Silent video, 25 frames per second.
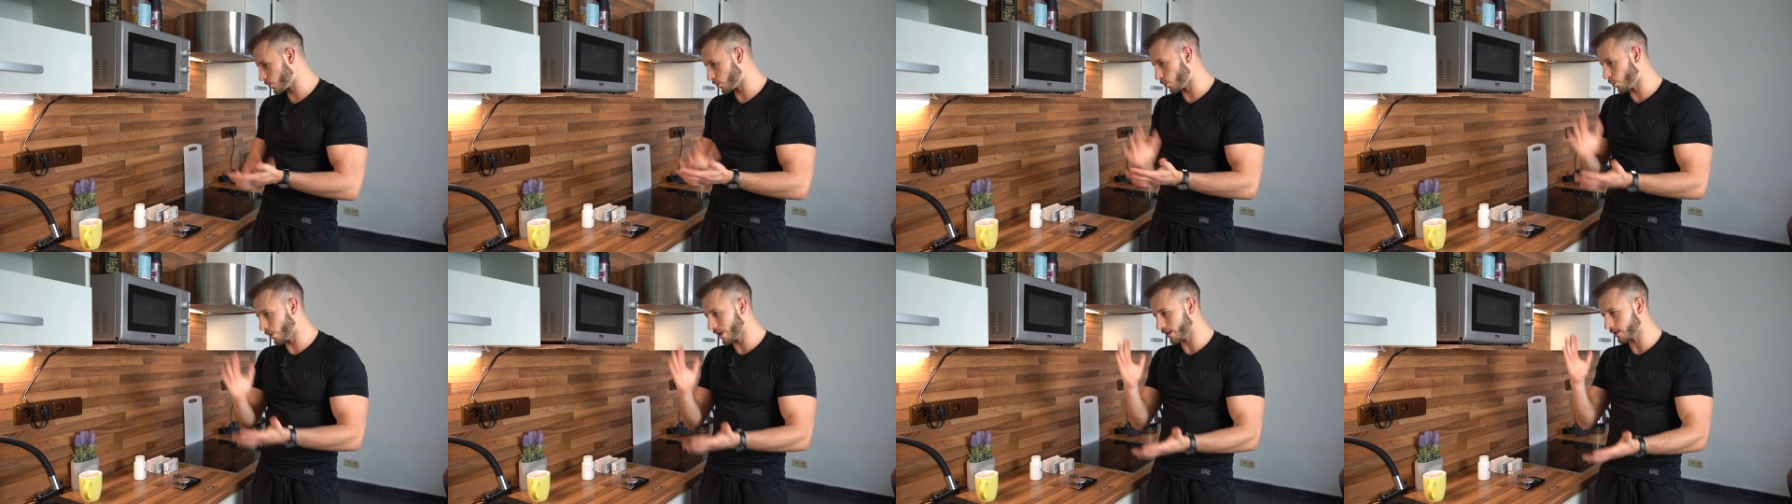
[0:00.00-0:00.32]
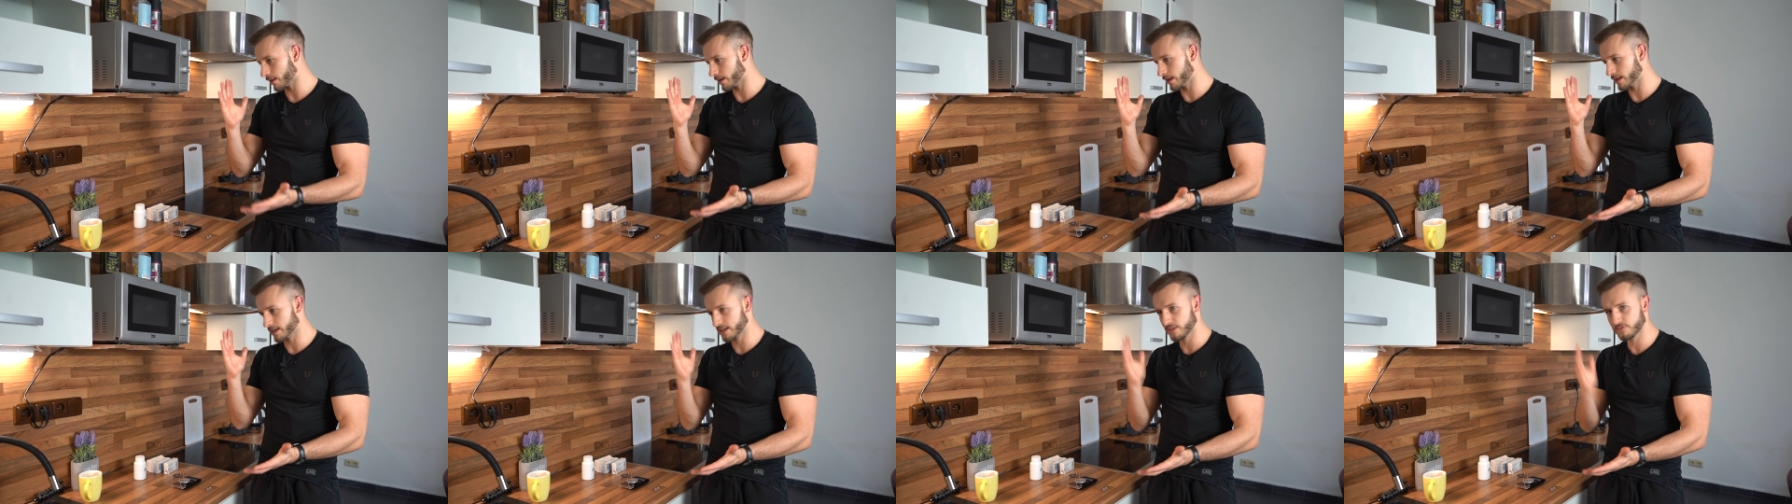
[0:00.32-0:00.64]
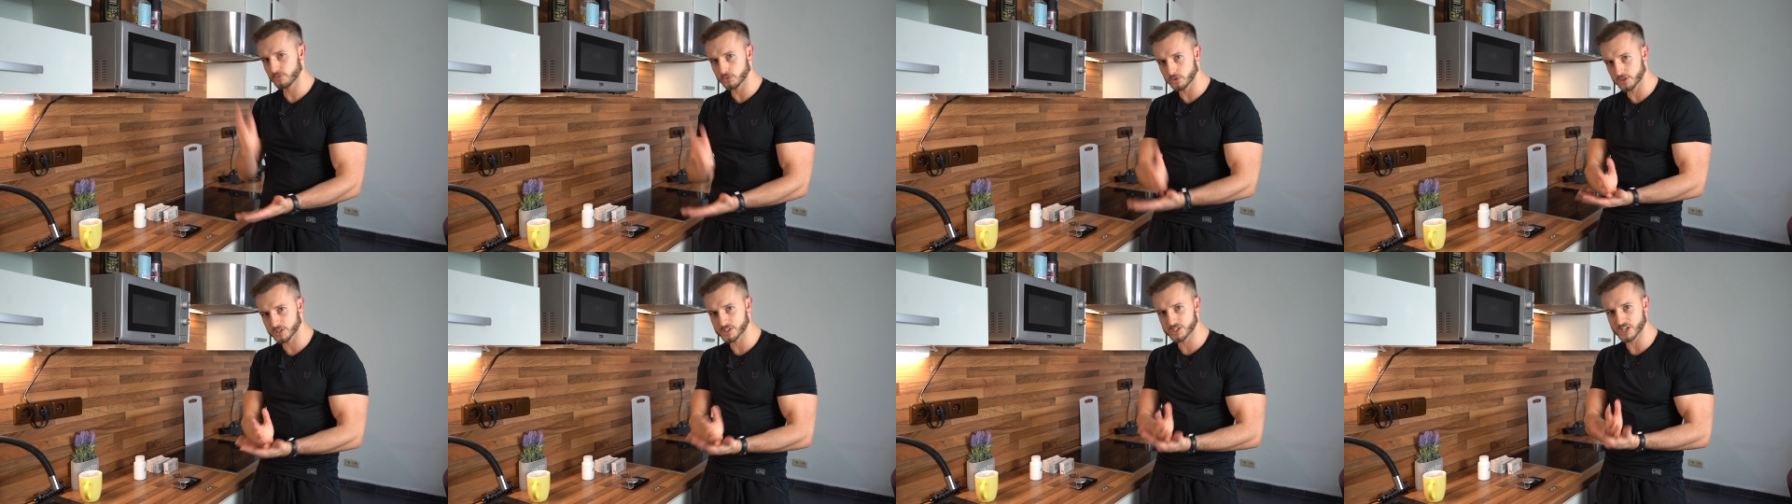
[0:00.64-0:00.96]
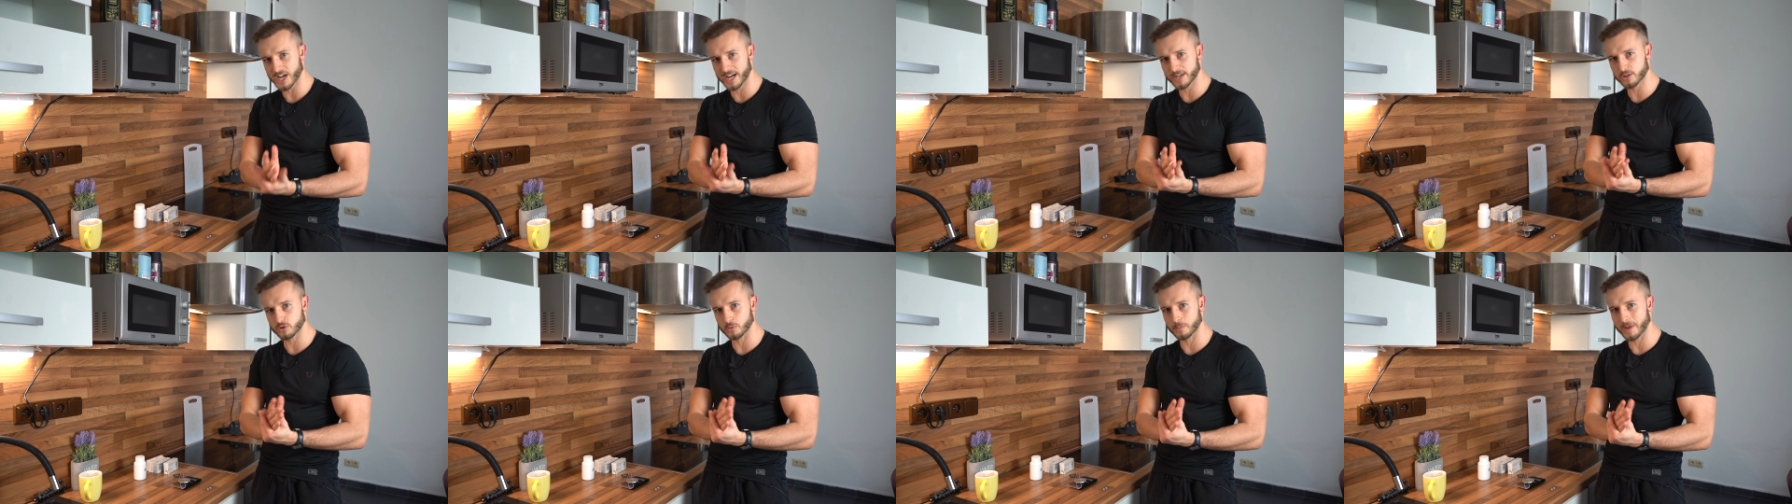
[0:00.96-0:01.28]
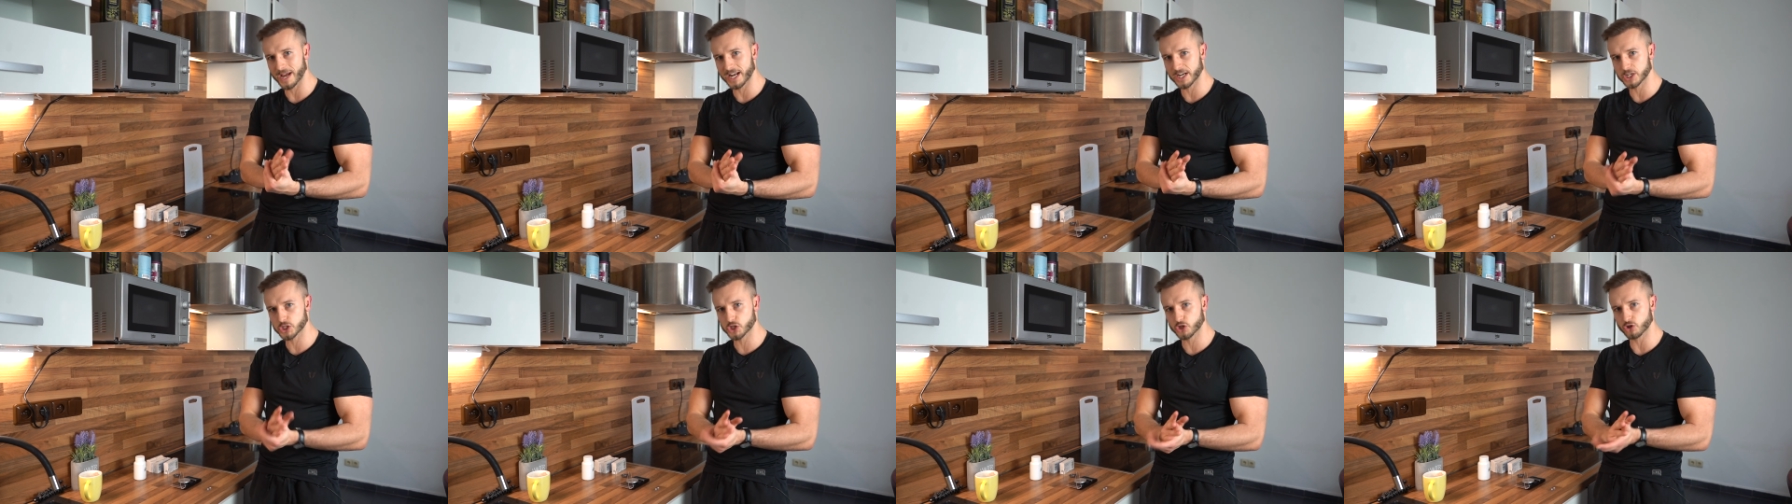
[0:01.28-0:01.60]
Well, if you decide to
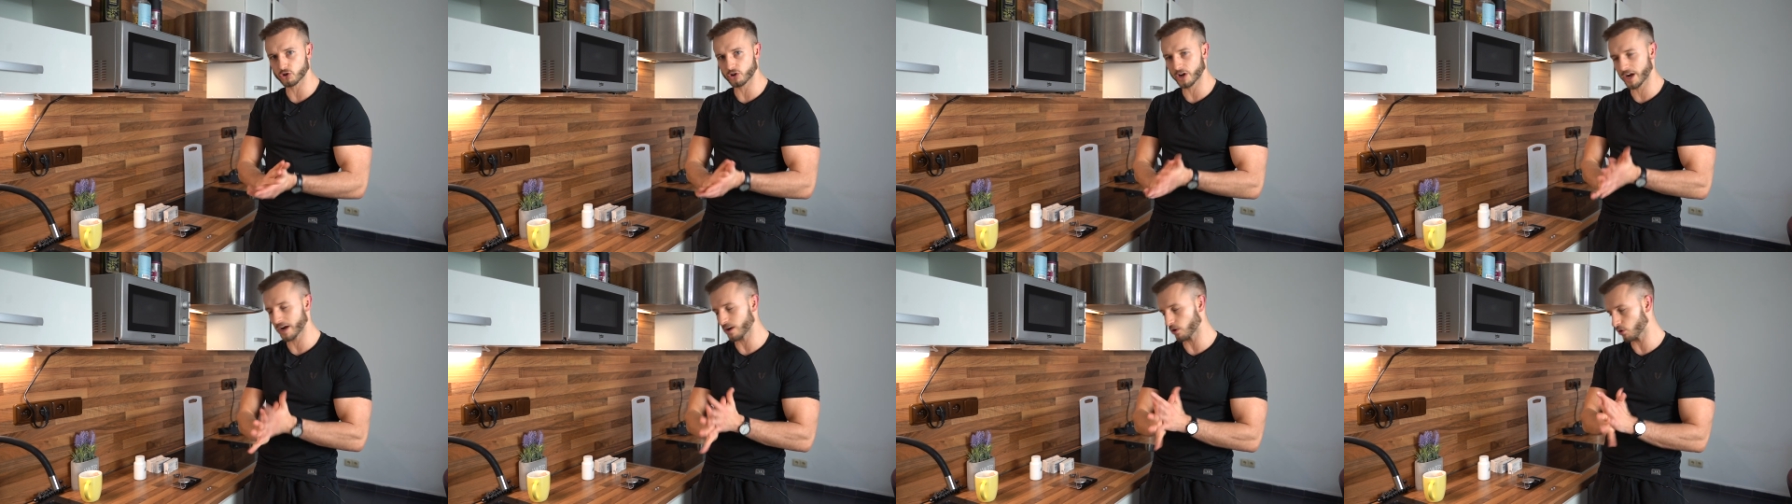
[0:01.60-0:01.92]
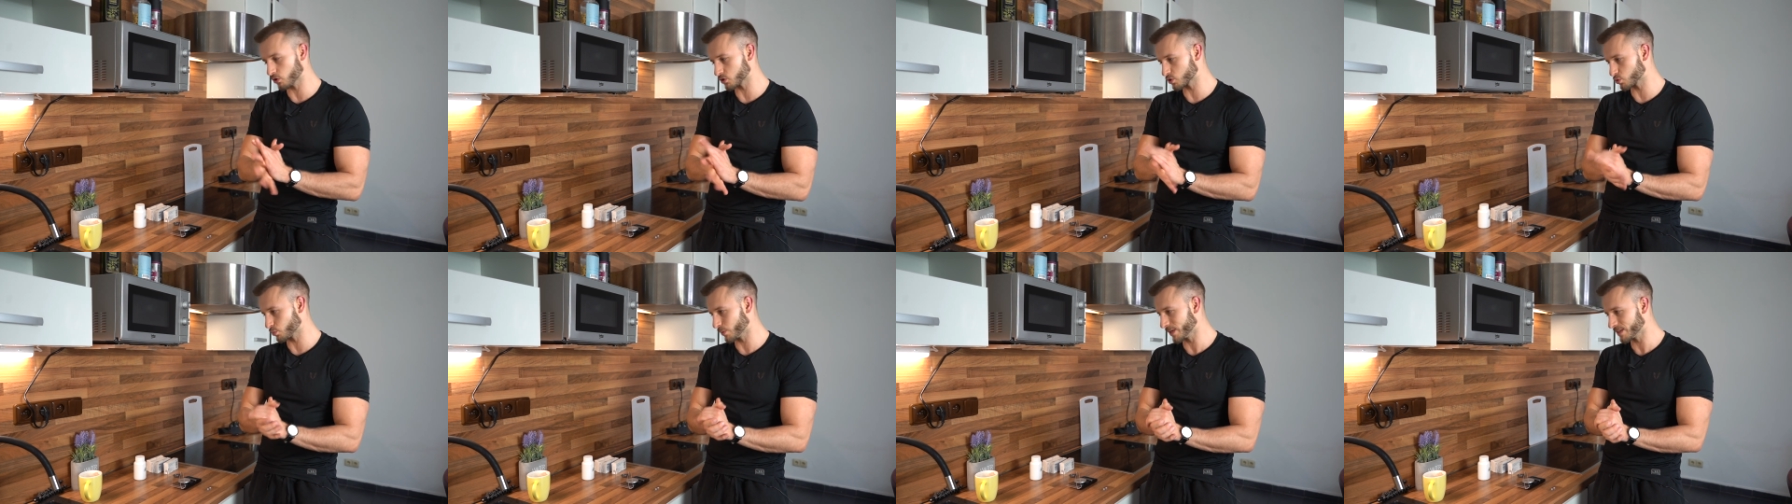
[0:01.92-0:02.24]
manage your hair loss